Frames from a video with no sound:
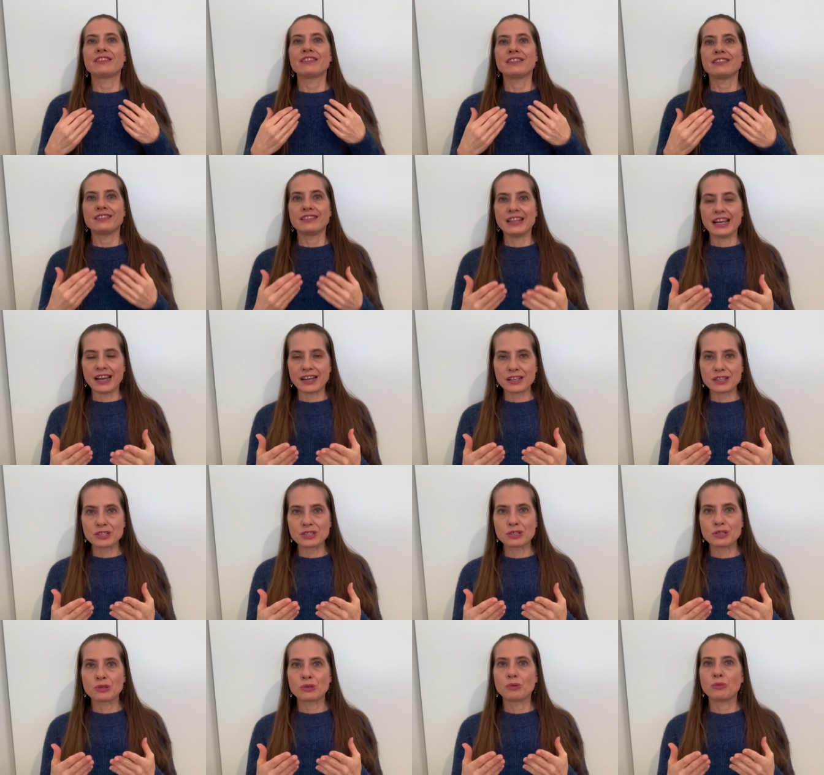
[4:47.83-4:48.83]

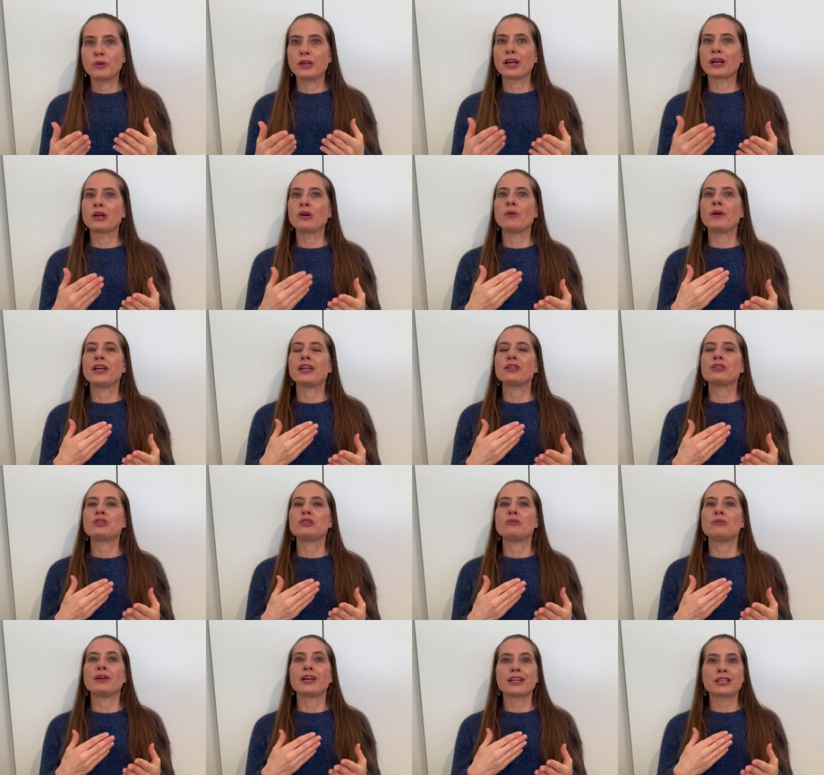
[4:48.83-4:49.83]
Next, we are going
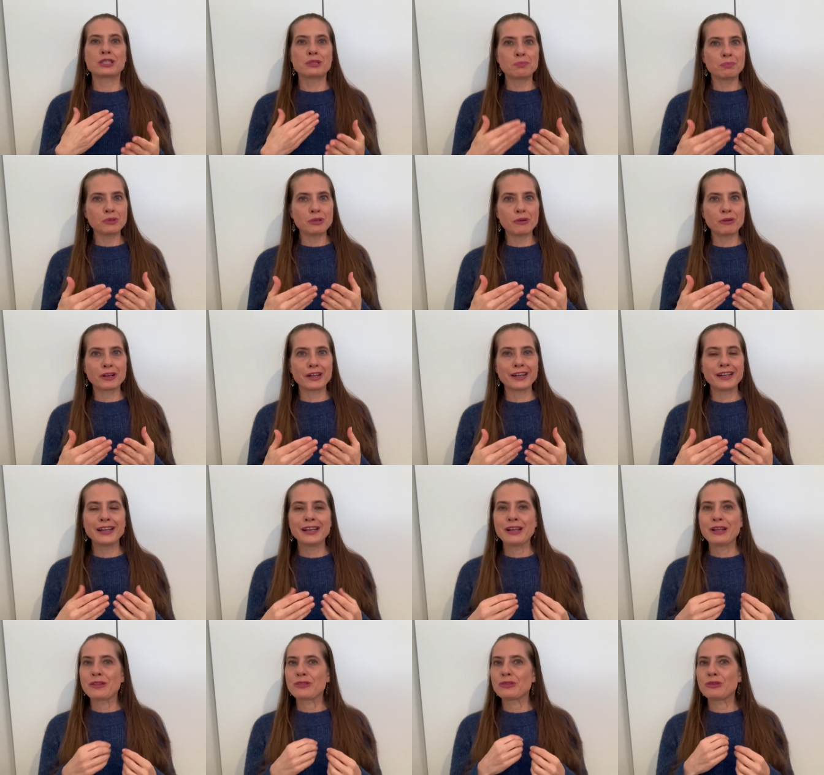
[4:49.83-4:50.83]
to explore
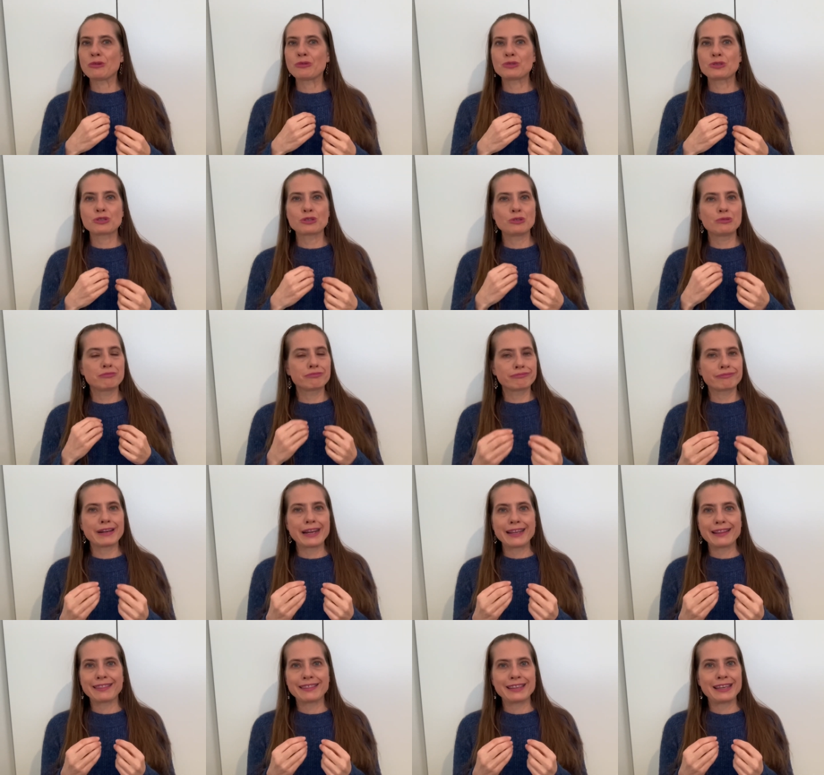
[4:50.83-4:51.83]
those
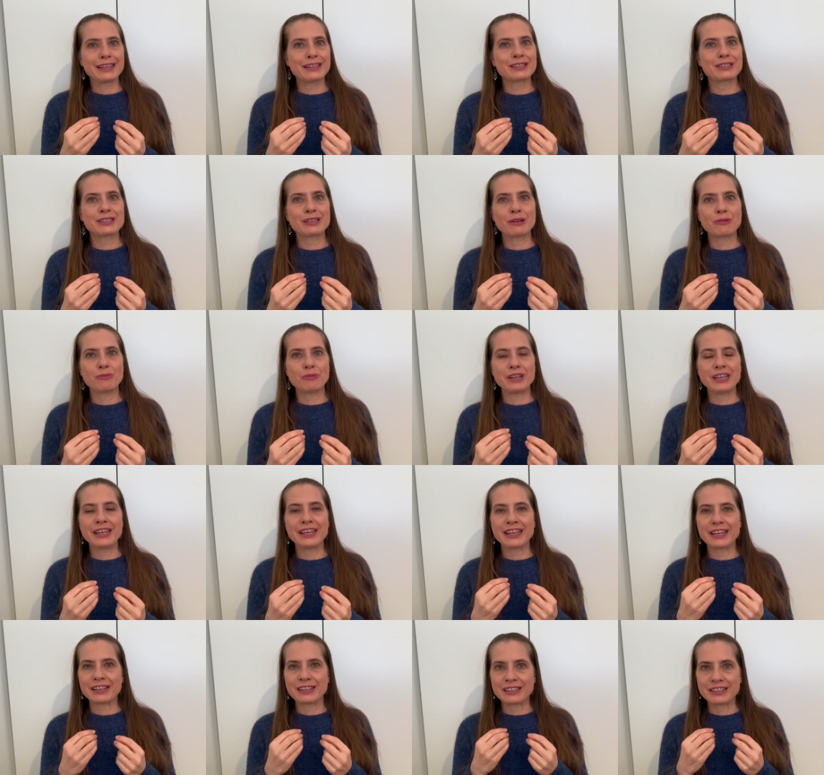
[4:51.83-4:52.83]
great things that we
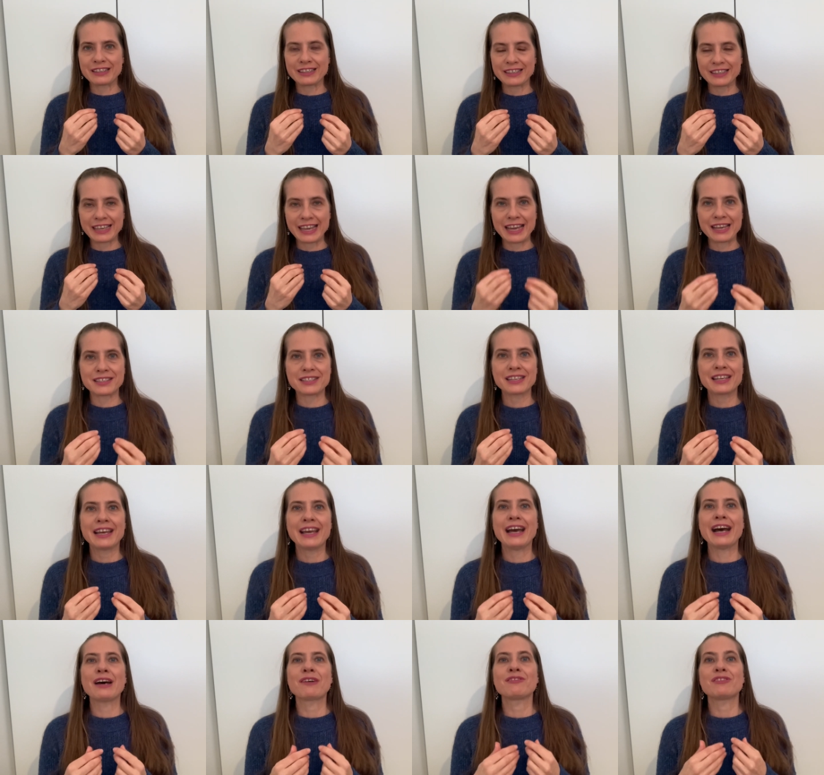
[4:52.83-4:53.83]
can get
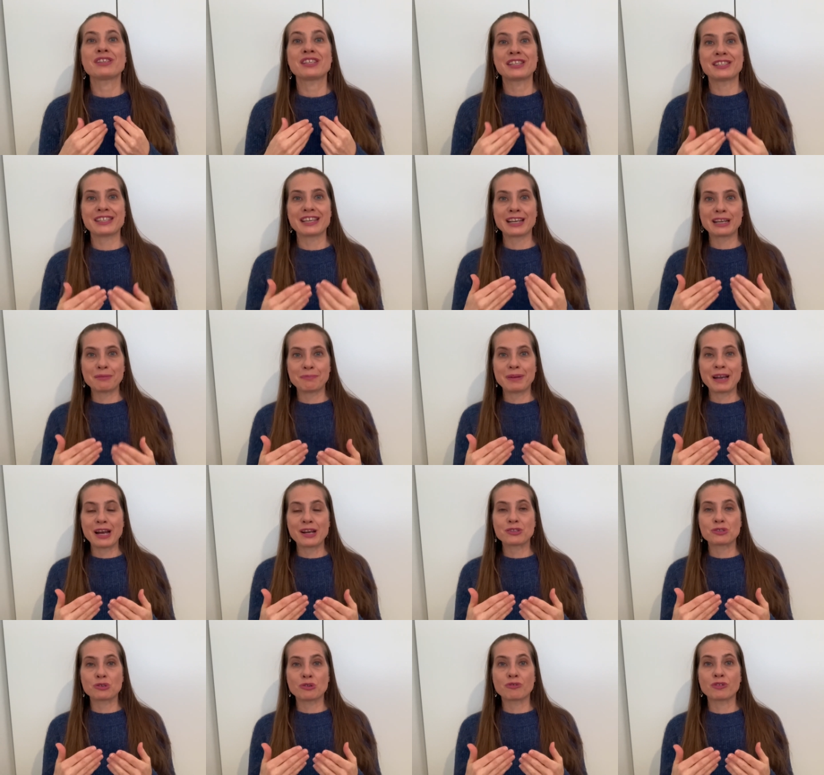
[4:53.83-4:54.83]
out of the second
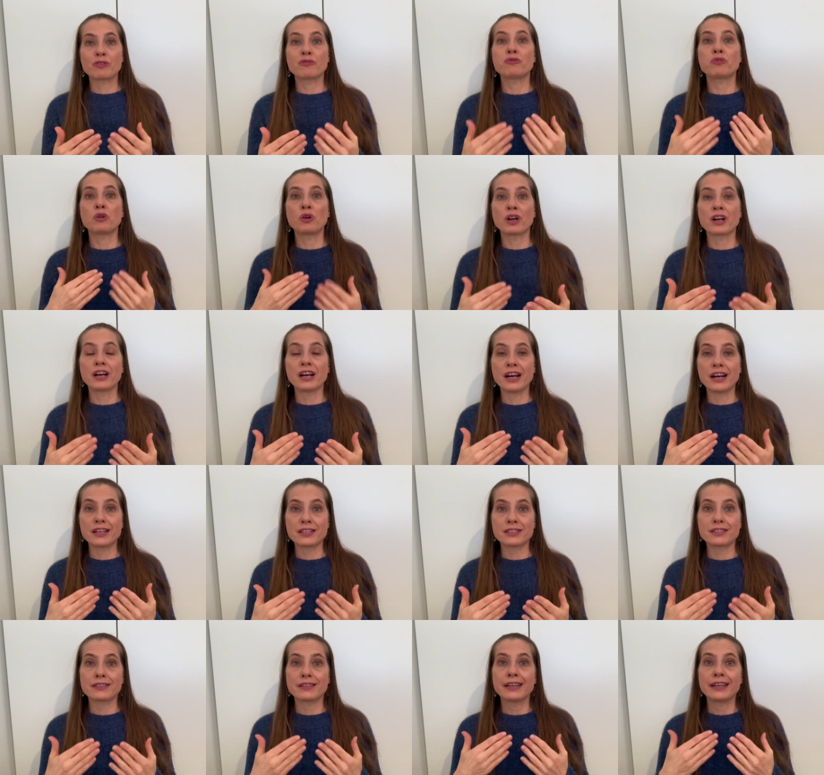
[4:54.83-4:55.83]
Passover for
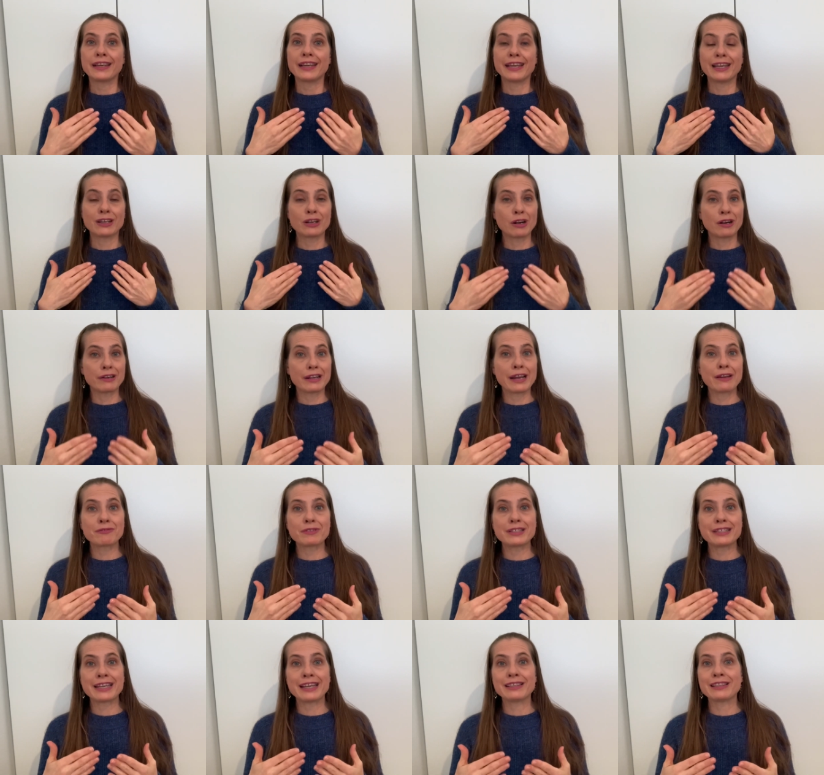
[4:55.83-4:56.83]
us in our
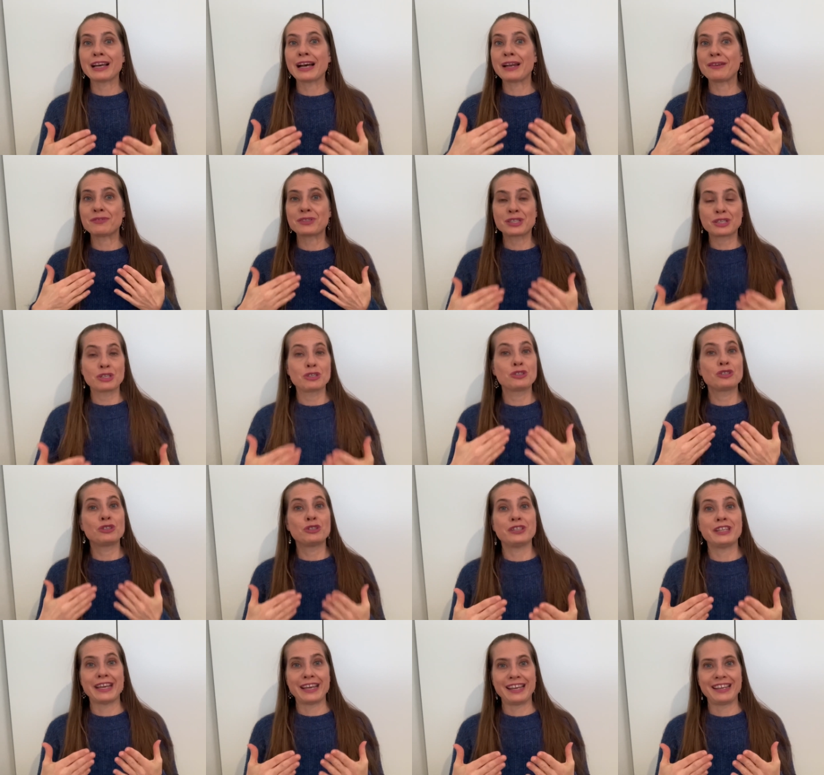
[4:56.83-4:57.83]
everyday lives
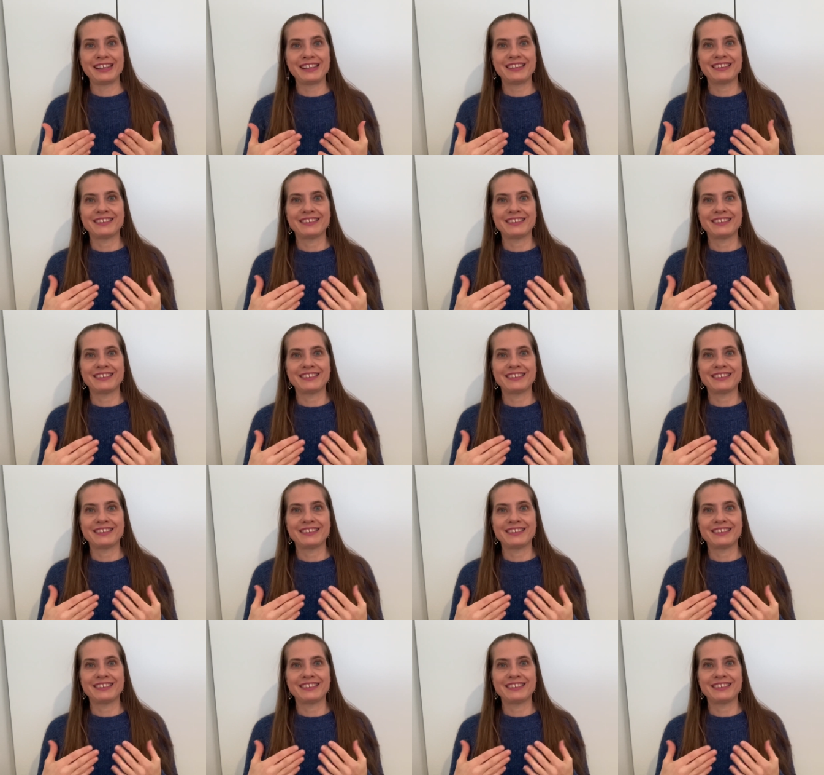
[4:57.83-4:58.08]
today.